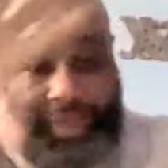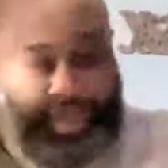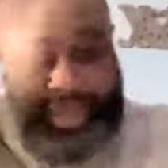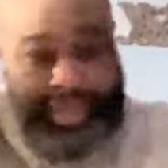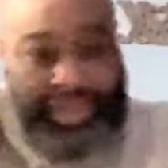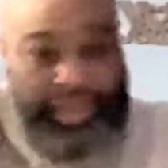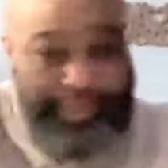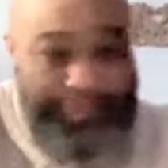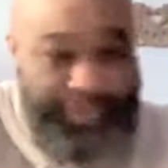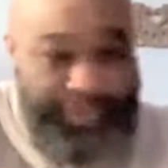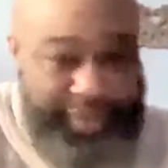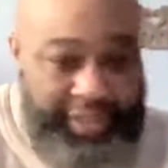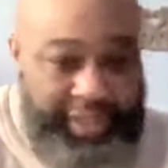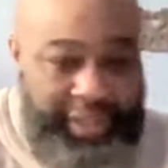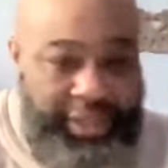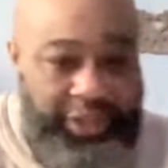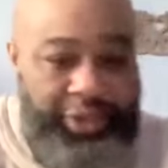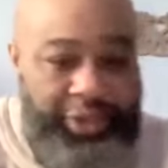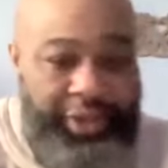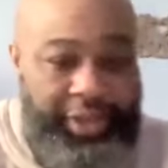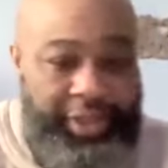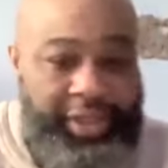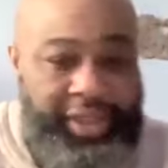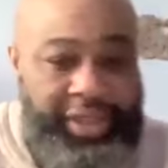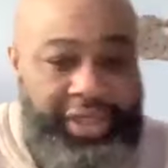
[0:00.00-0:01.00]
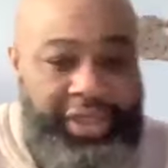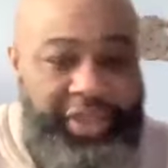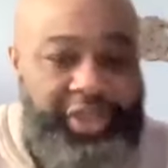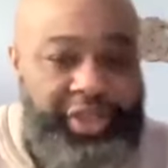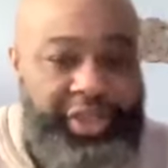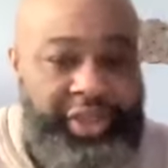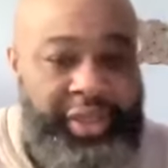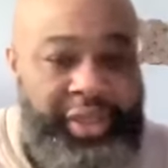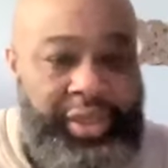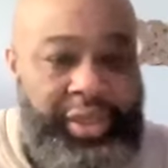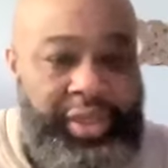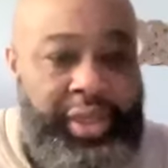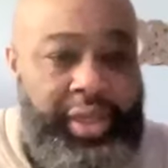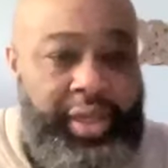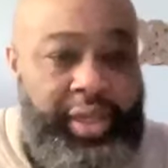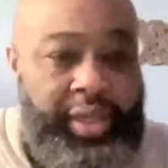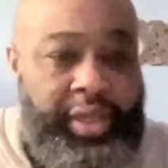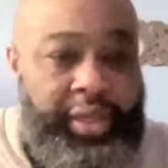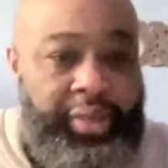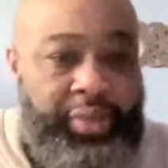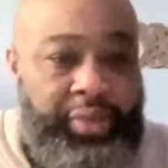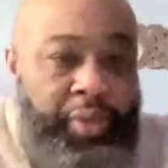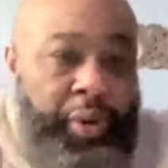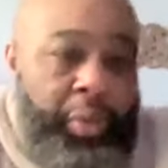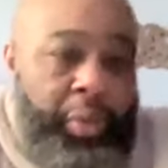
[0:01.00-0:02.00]
in this particular condition,
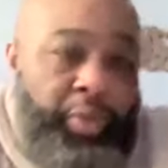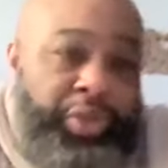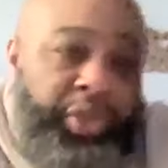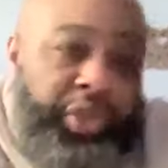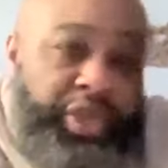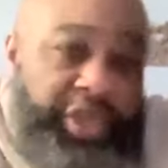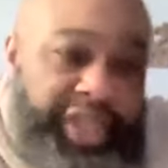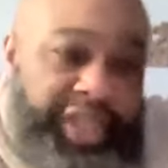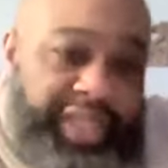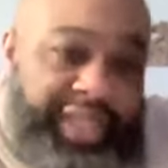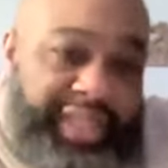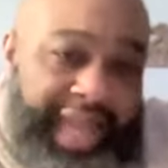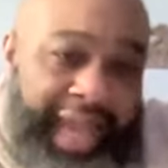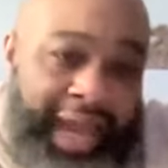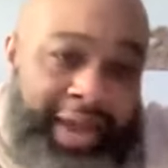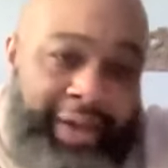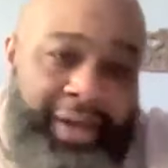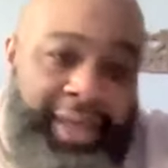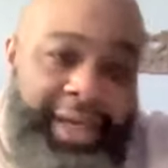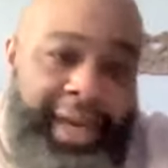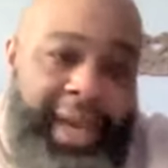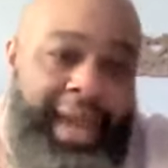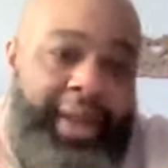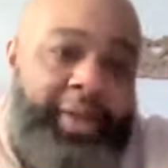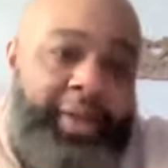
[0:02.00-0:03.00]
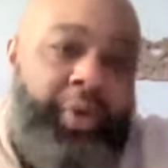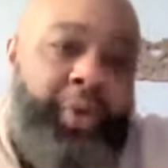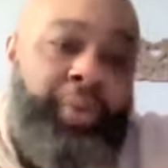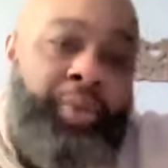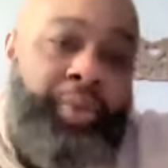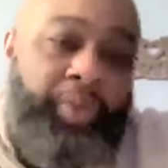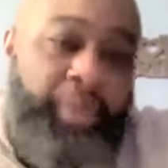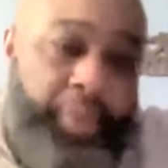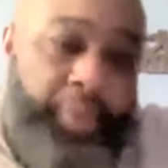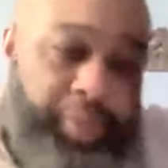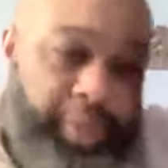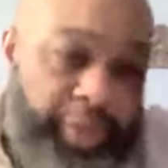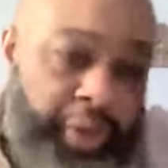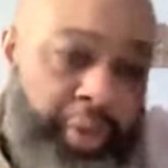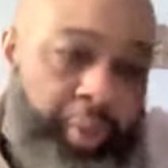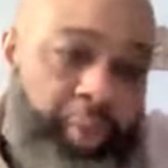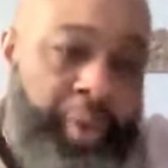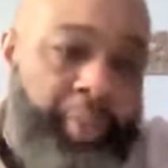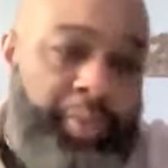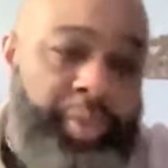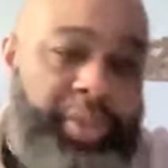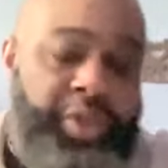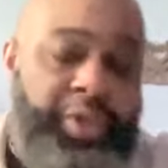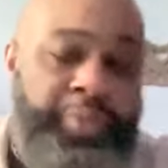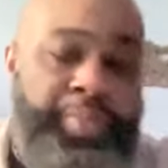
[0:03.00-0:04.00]
what would you discount it at? Or,
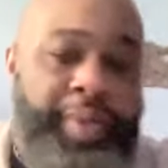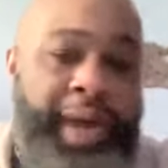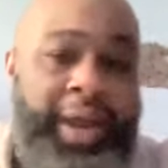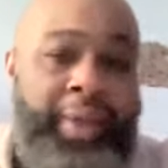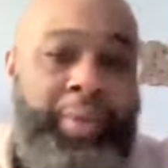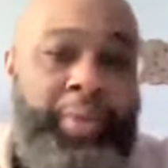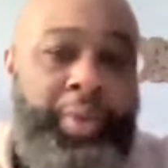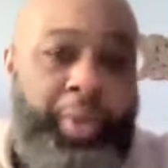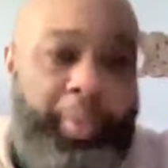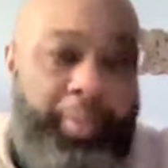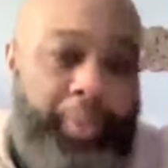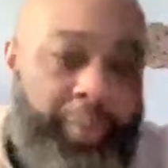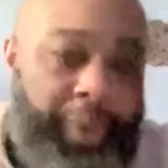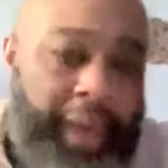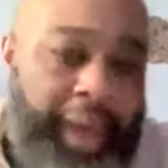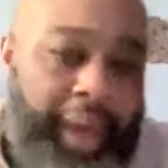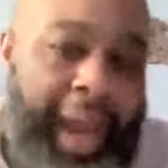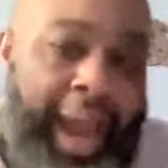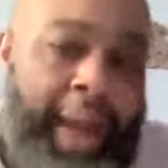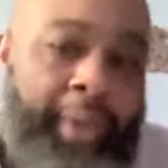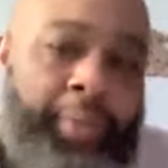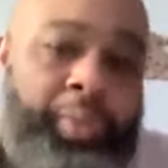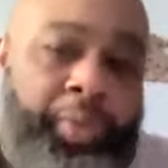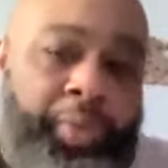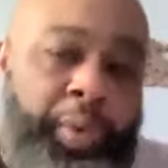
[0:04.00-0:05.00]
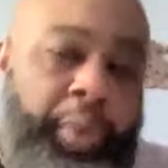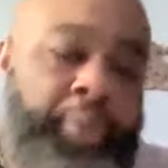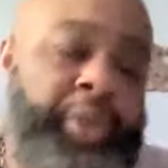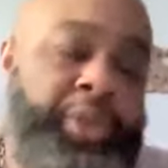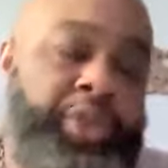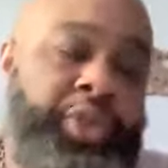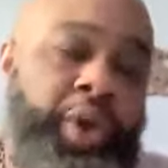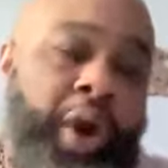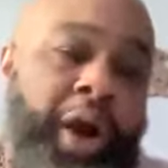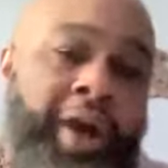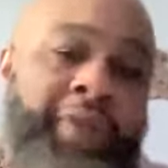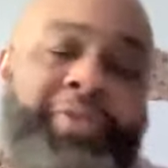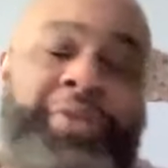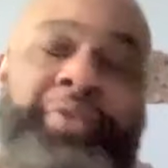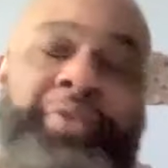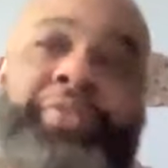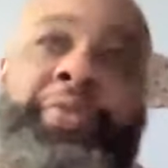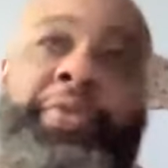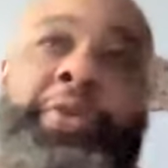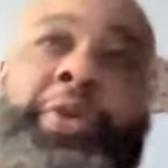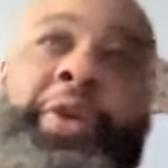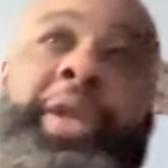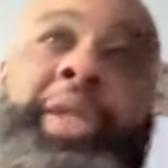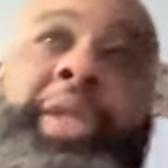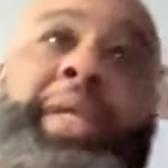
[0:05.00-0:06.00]
what would you buy? What would you offer
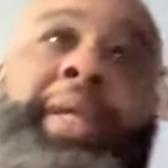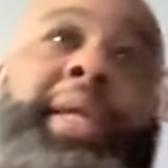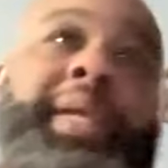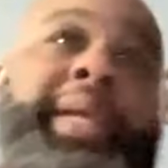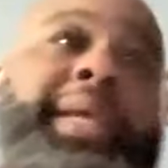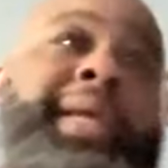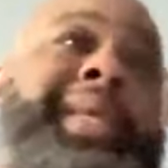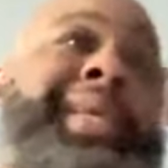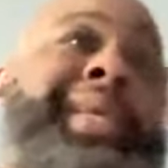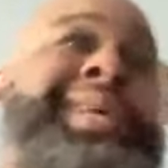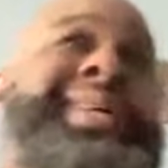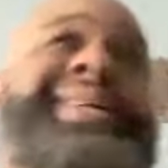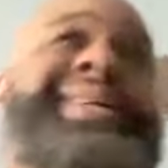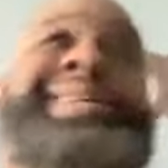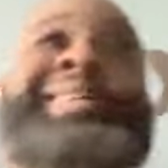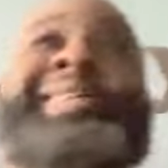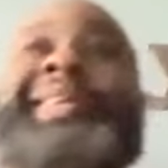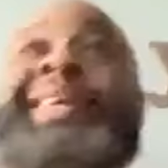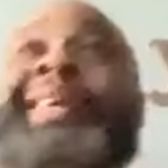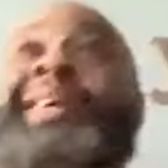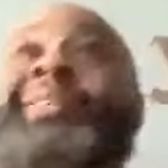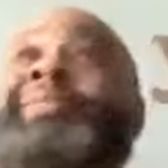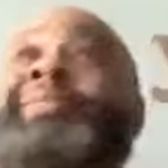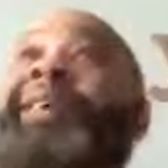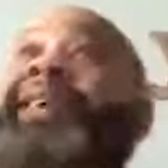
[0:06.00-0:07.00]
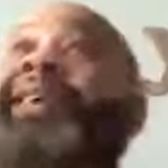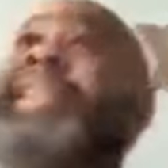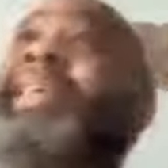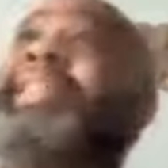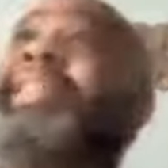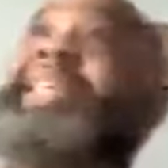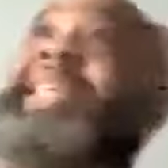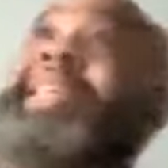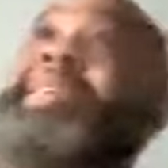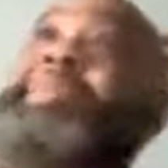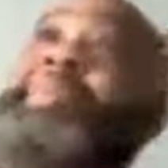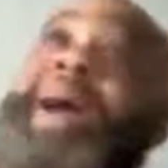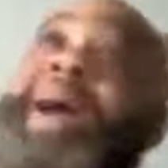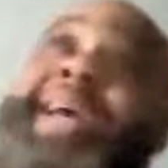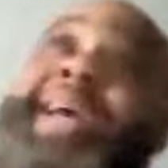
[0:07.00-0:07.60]
for it? If they, let's say they were